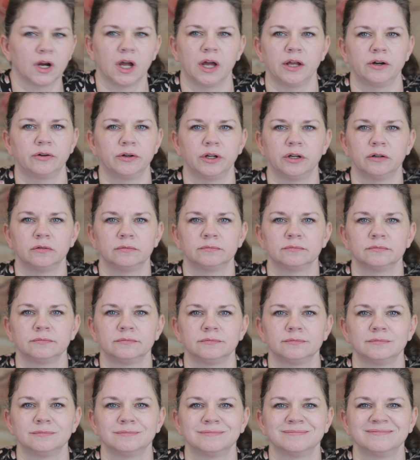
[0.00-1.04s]
I don't know.
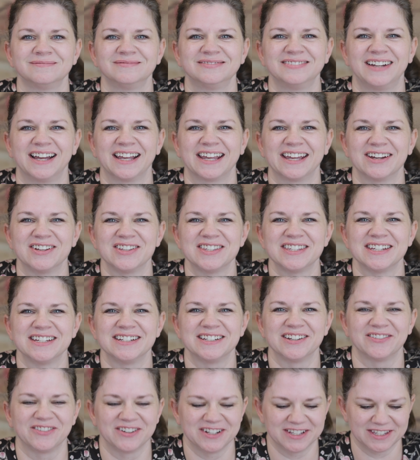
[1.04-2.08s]
I can't see a
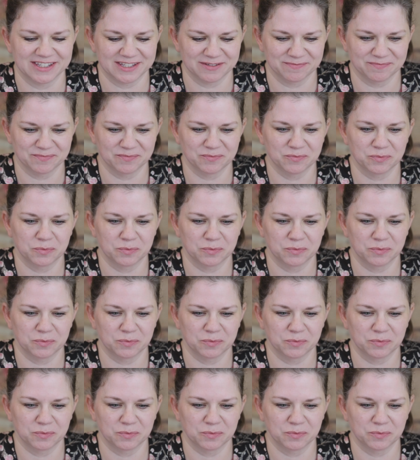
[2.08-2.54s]
difference.